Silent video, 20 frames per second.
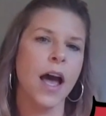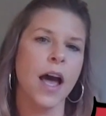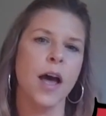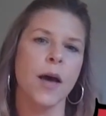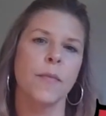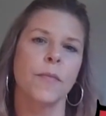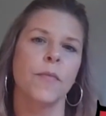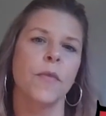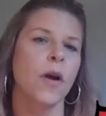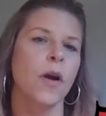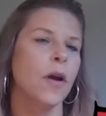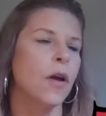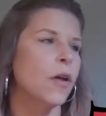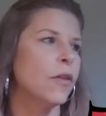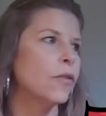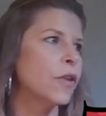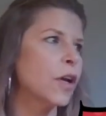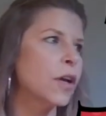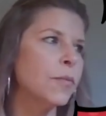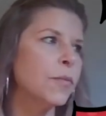
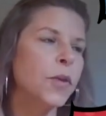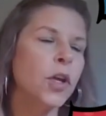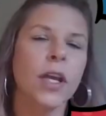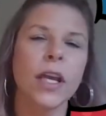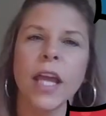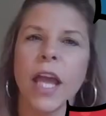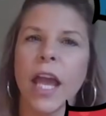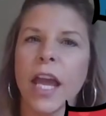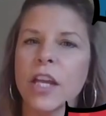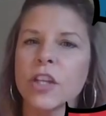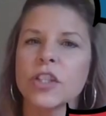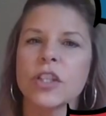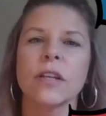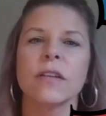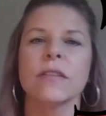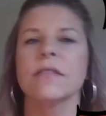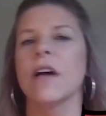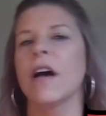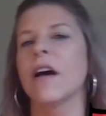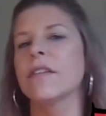The
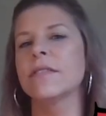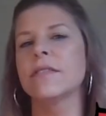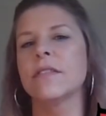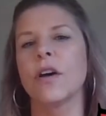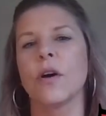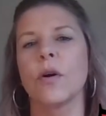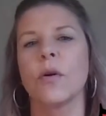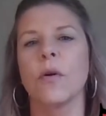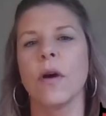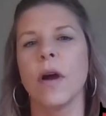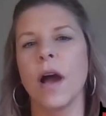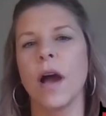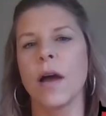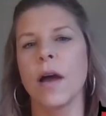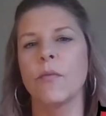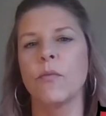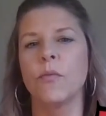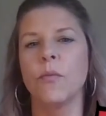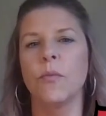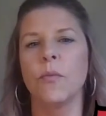communication is
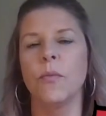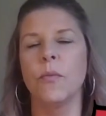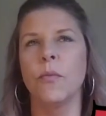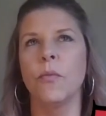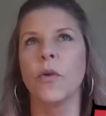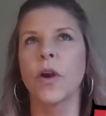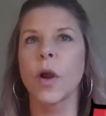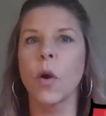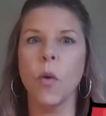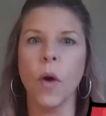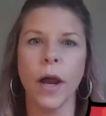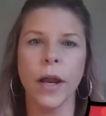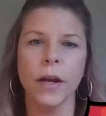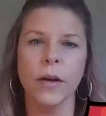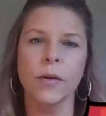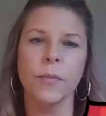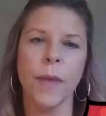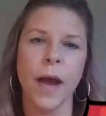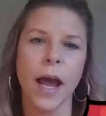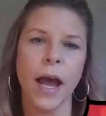also
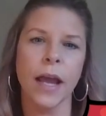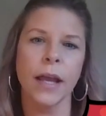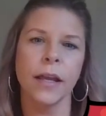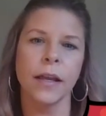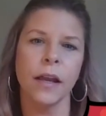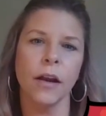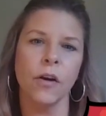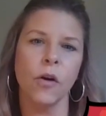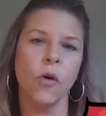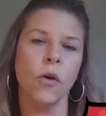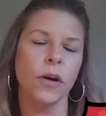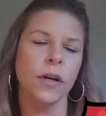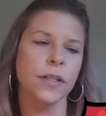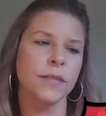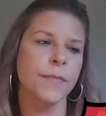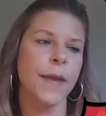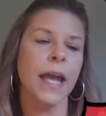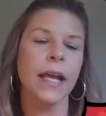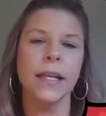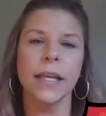required by or
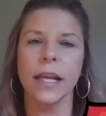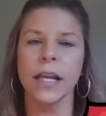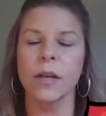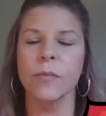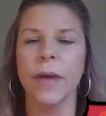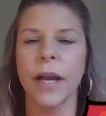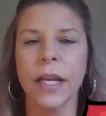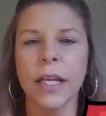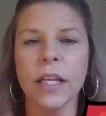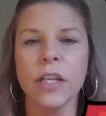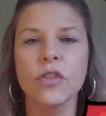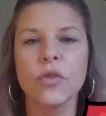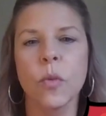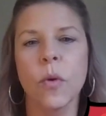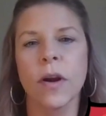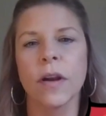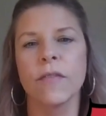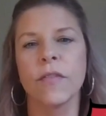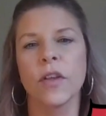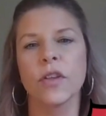is mandated by
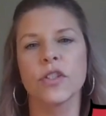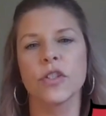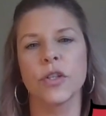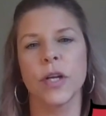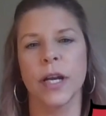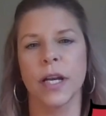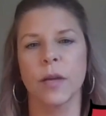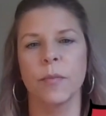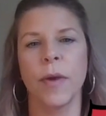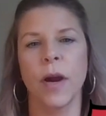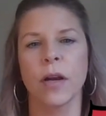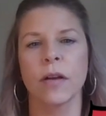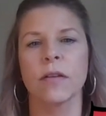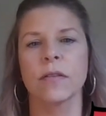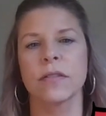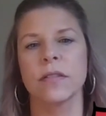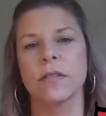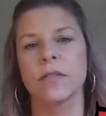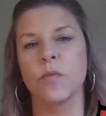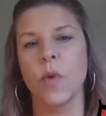each one of those trading
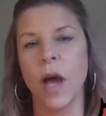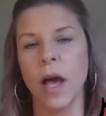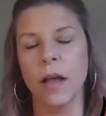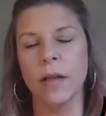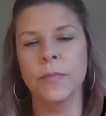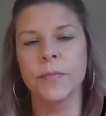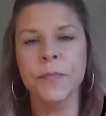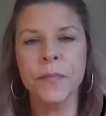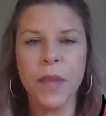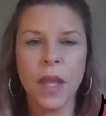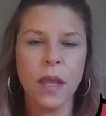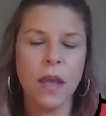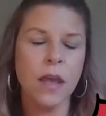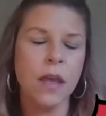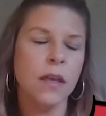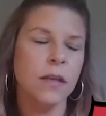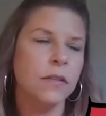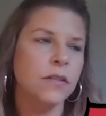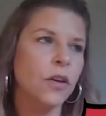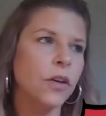partners as well.
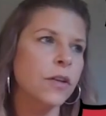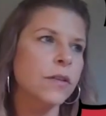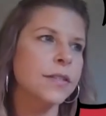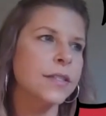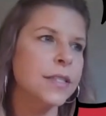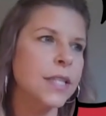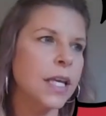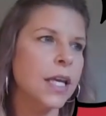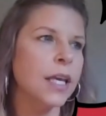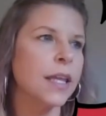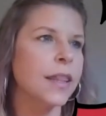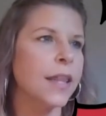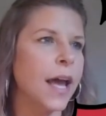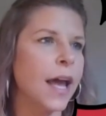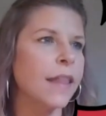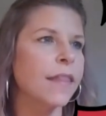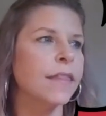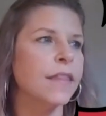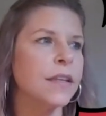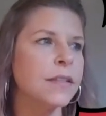So you'll see
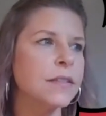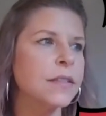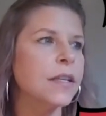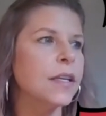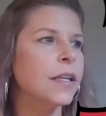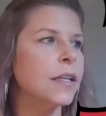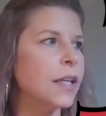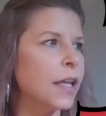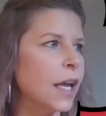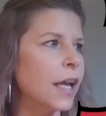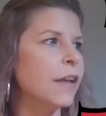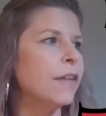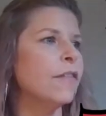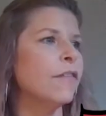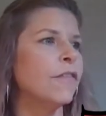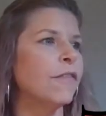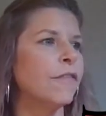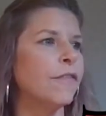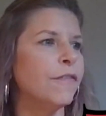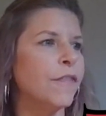that this can
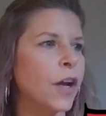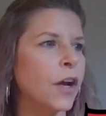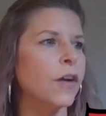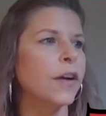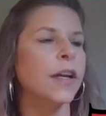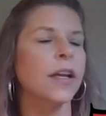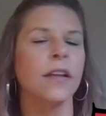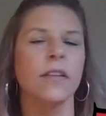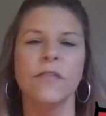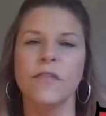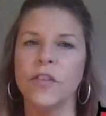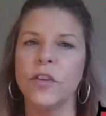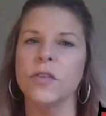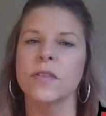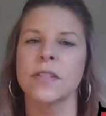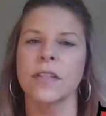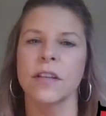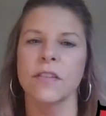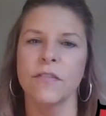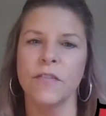get very
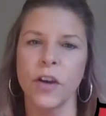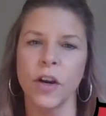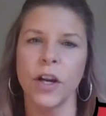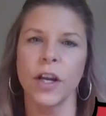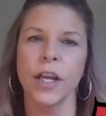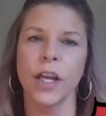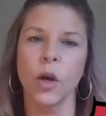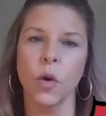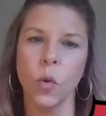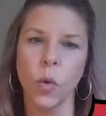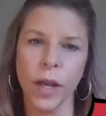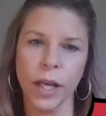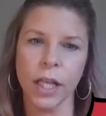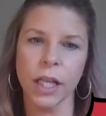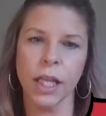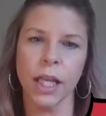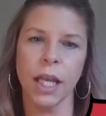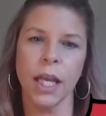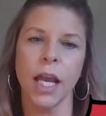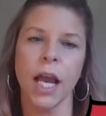confusing very
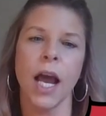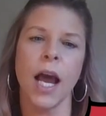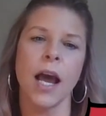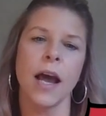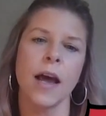quickly.